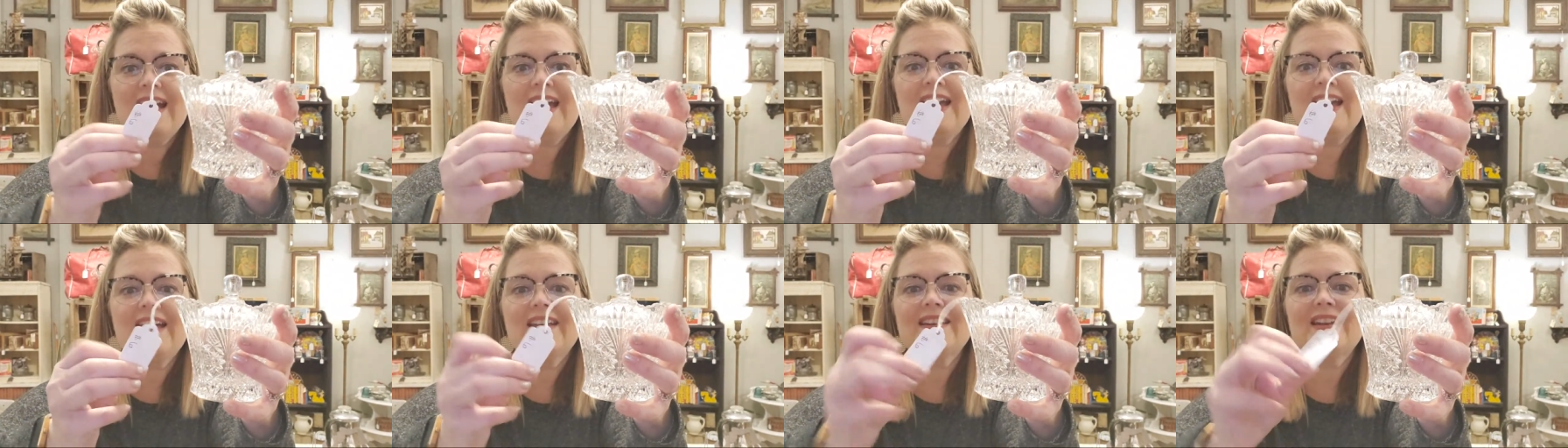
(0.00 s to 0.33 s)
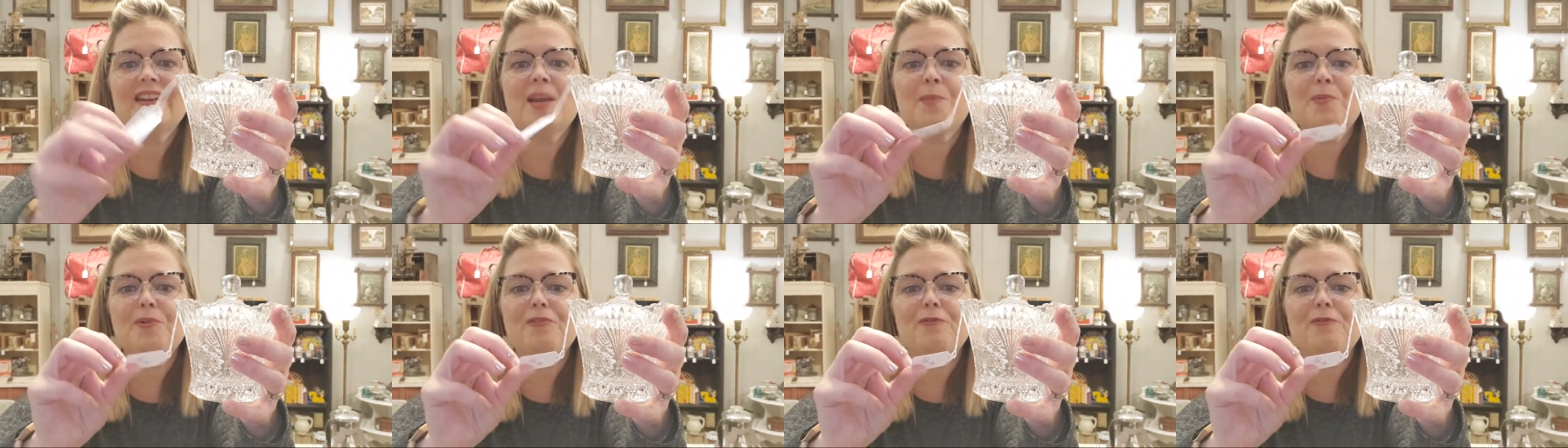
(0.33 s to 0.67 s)
And
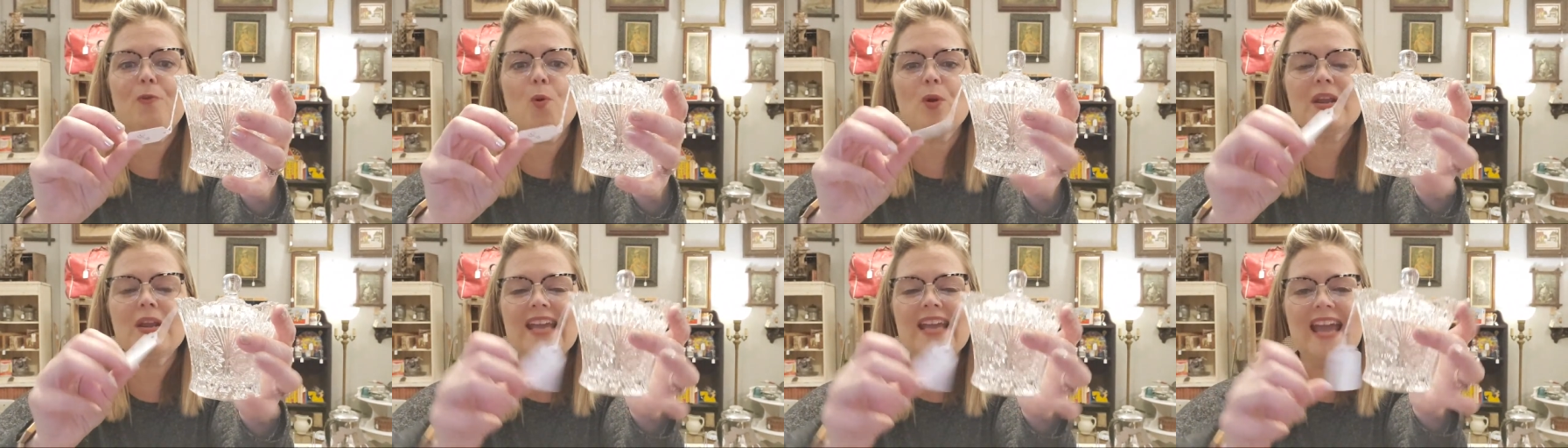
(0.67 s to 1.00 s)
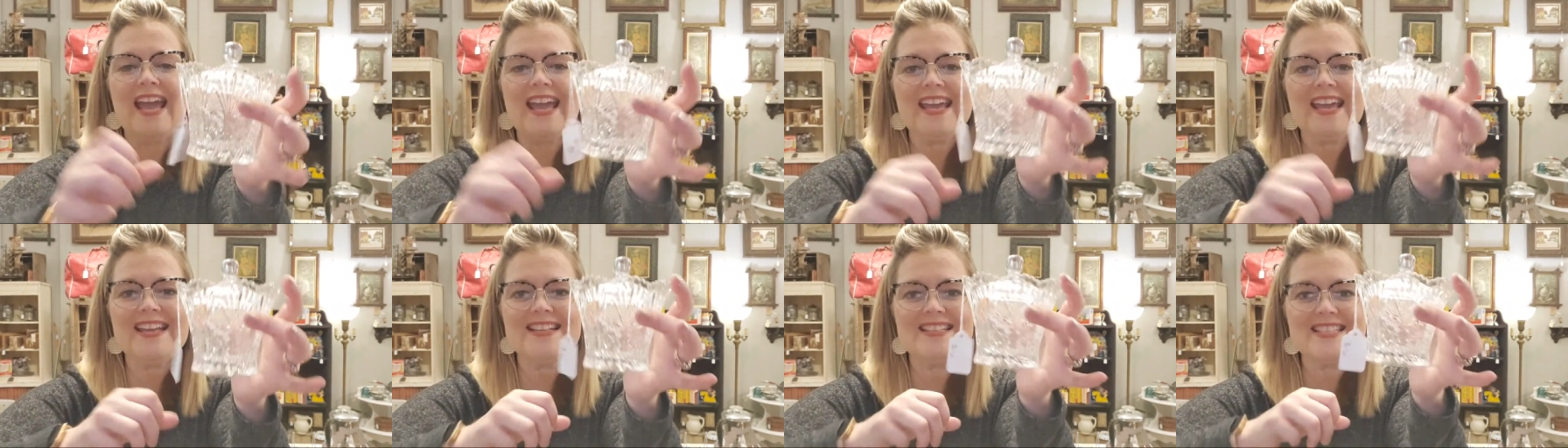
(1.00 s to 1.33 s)
number
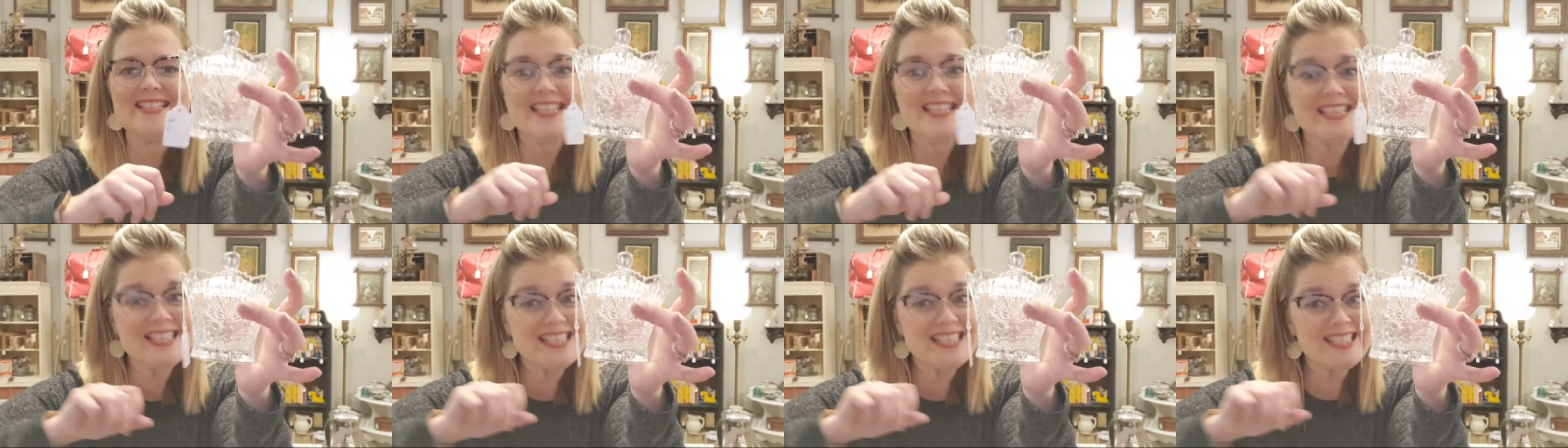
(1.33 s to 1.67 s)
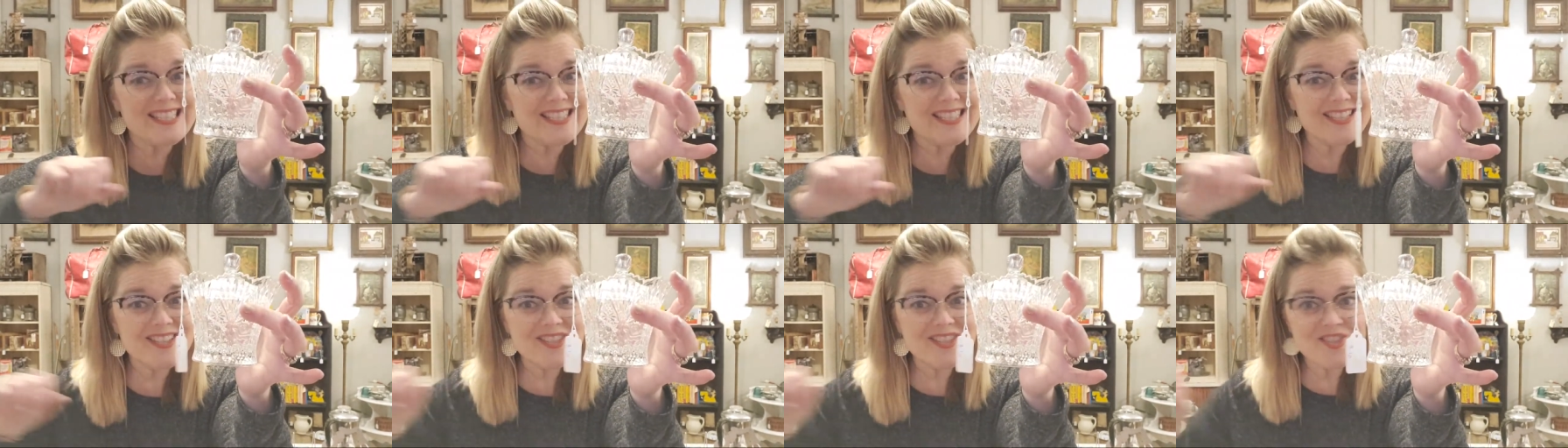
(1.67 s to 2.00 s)
48 is
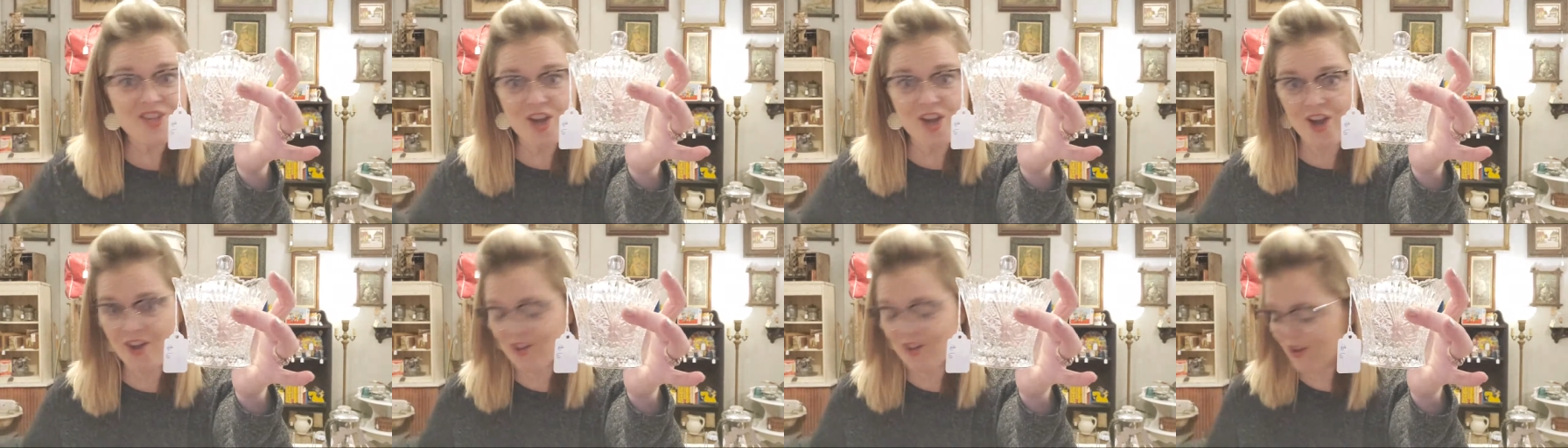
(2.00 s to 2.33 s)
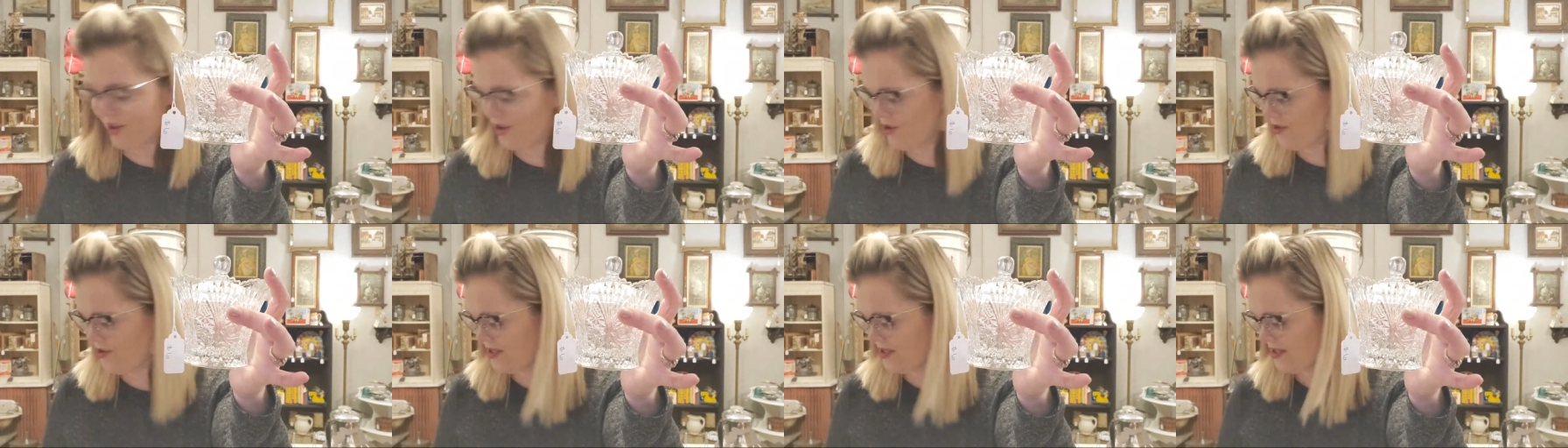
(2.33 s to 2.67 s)

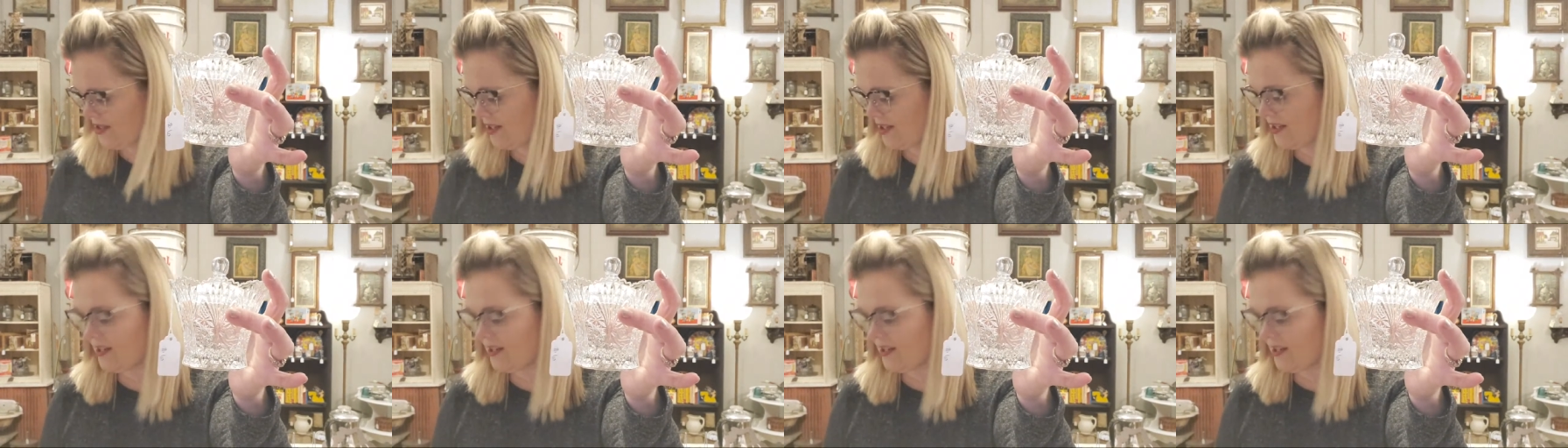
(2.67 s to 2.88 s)
$6.